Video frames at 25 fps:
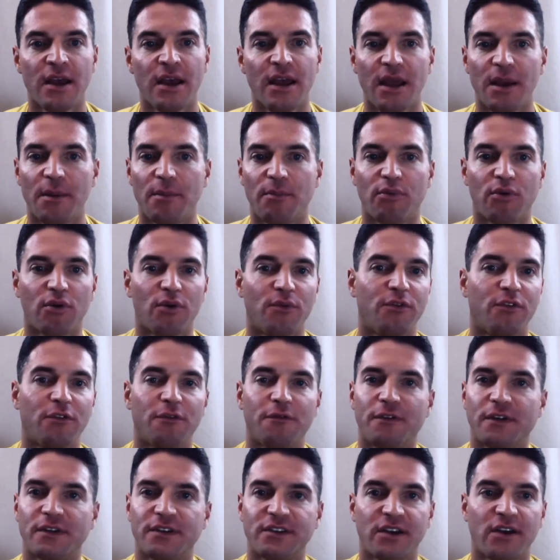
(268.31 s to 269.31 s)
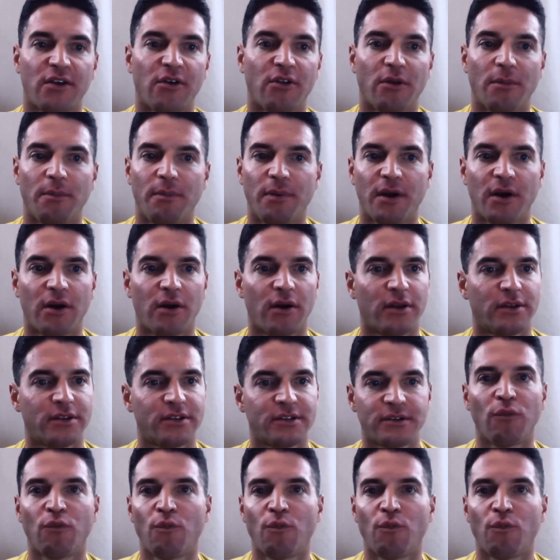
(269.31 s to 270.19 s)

improve your physical appearance,